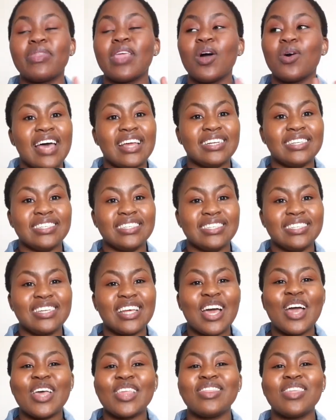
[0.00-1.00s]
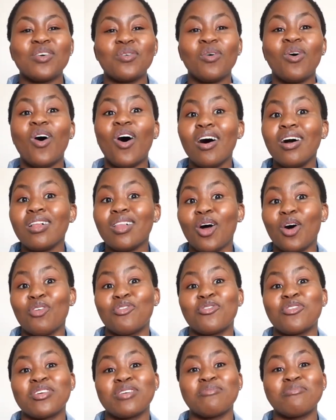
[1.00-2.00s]
And they were all
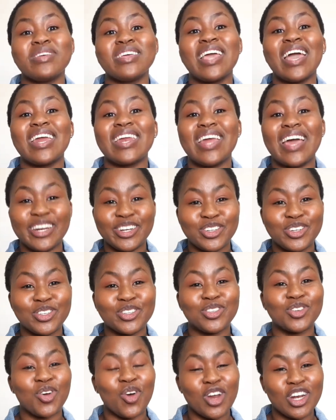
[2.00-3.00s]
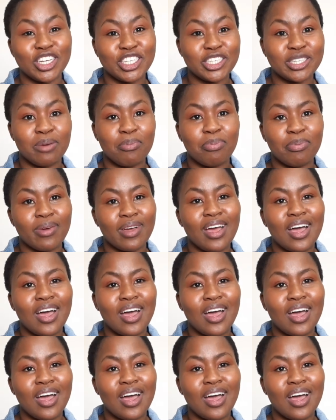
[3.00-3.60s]
offering me an entrance scholarship.